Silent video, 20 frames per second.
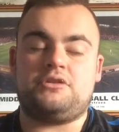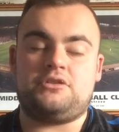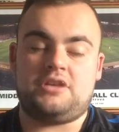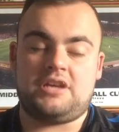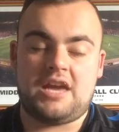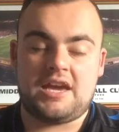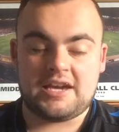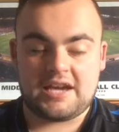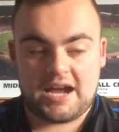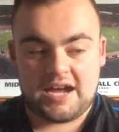So
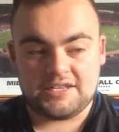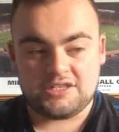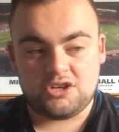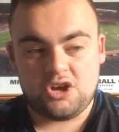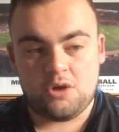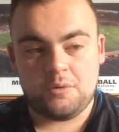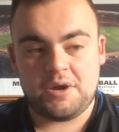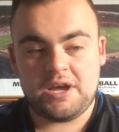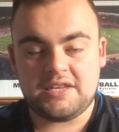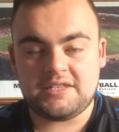yeah, guys, as
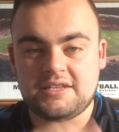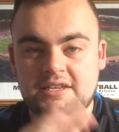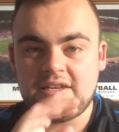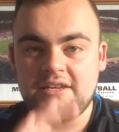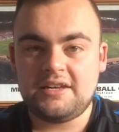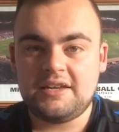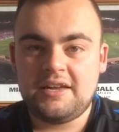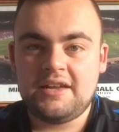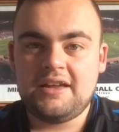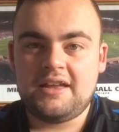always,
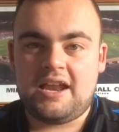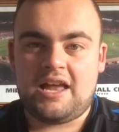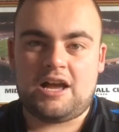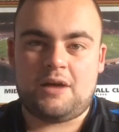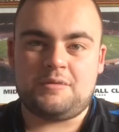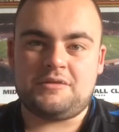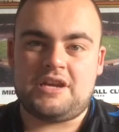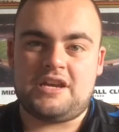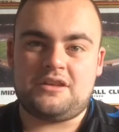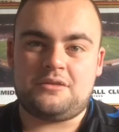like,
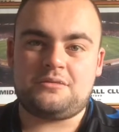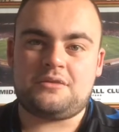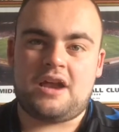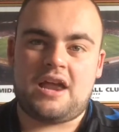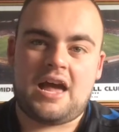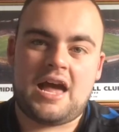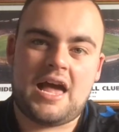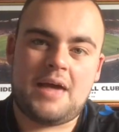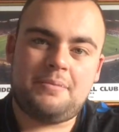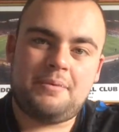comment, share,
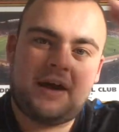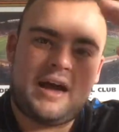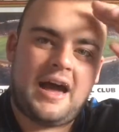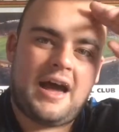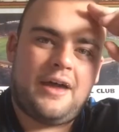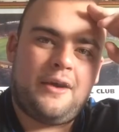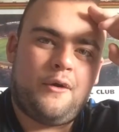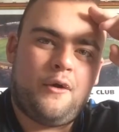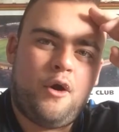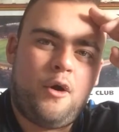subscribe,
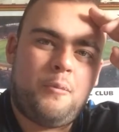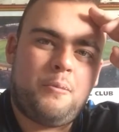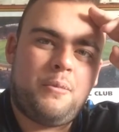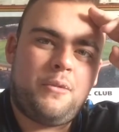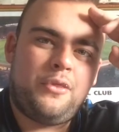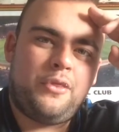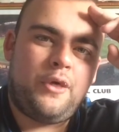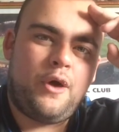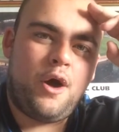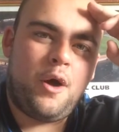and up
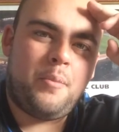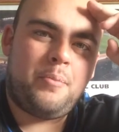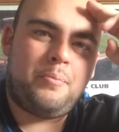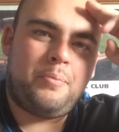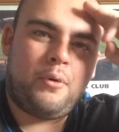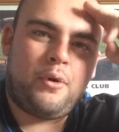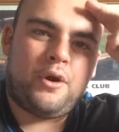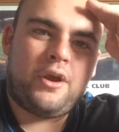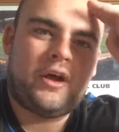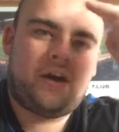the
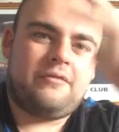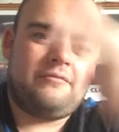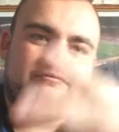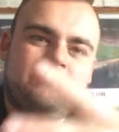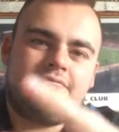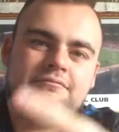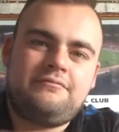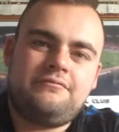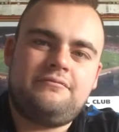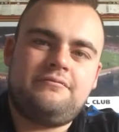Borough.